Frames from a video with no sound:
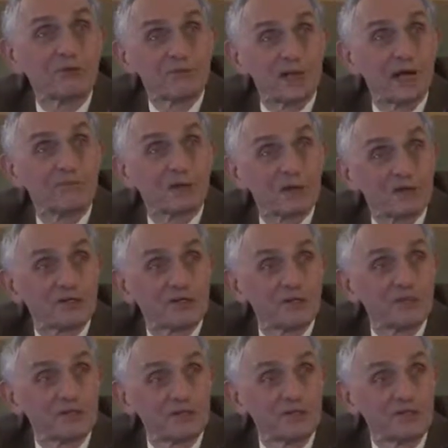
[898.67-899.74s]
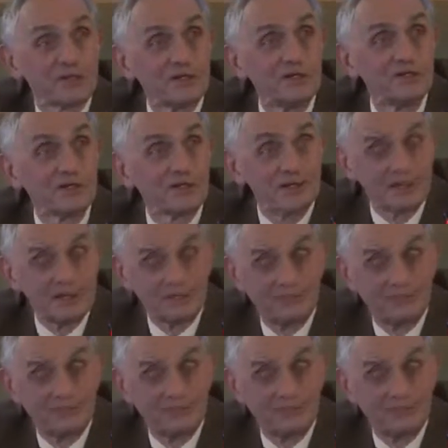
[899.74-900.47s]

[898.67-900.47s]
an ever closer union.